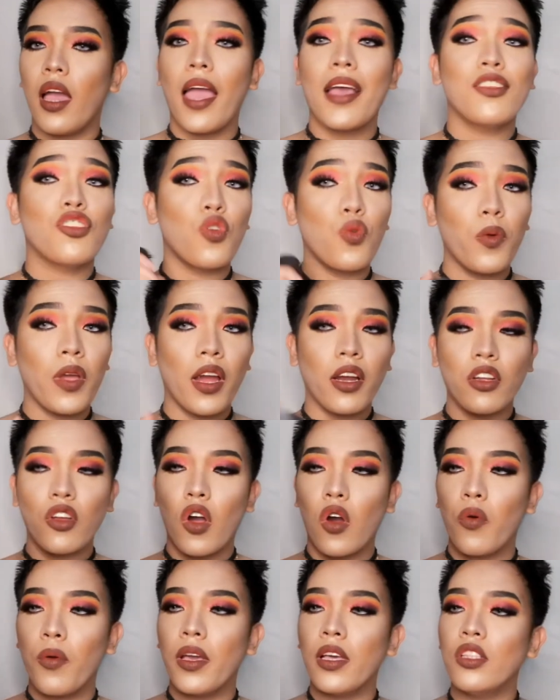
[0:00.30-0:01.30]
And so we are
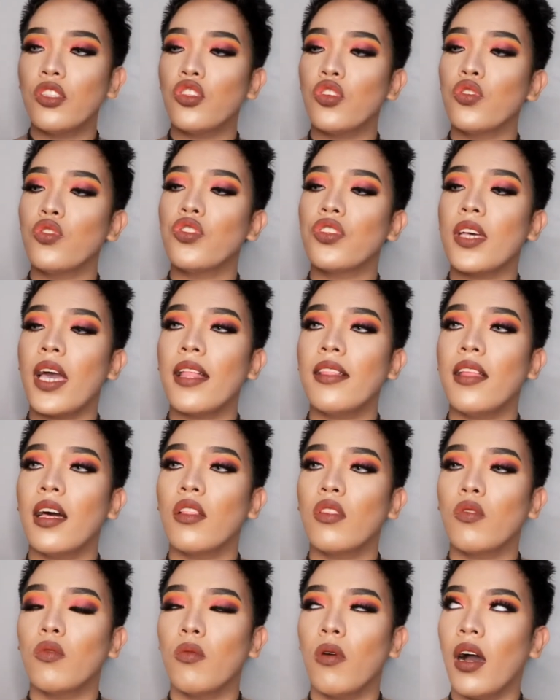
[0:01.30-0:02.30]
going to set
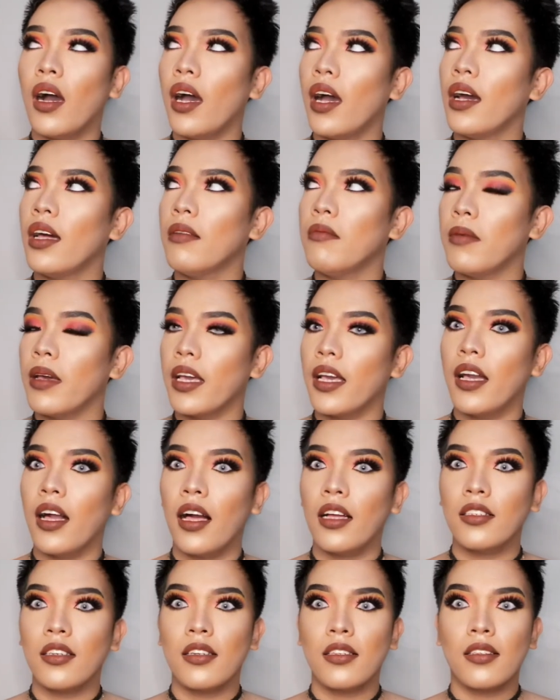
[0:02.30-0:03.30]
that one. My
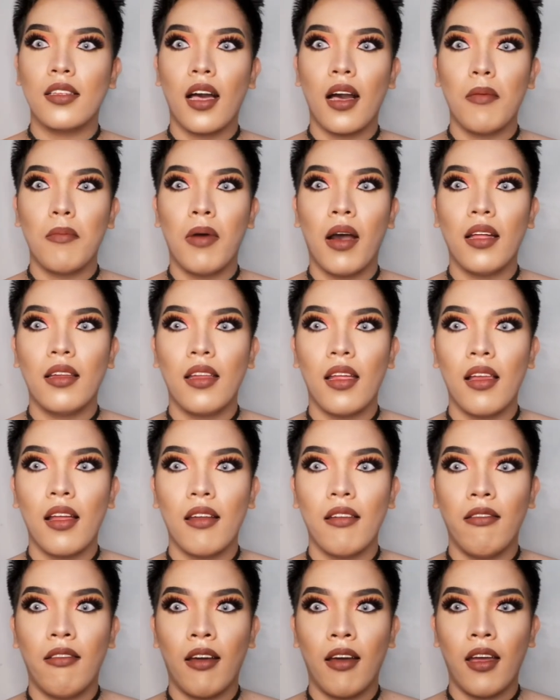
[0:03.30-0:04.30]
gosh, ang saba
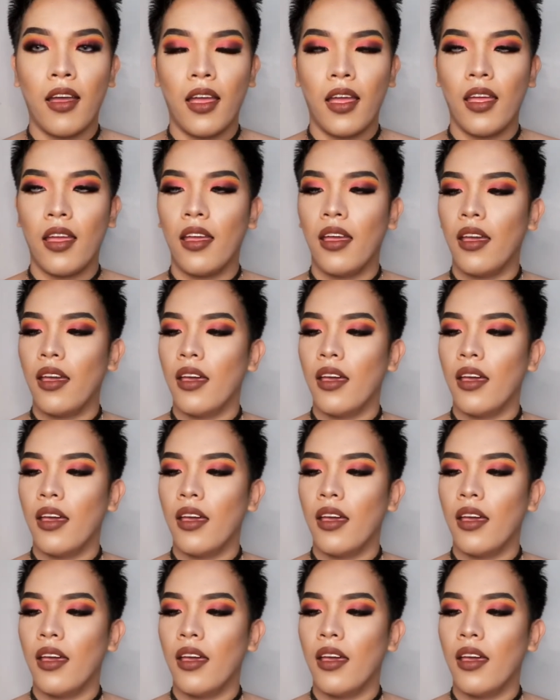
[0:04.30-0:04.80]
nila, guys.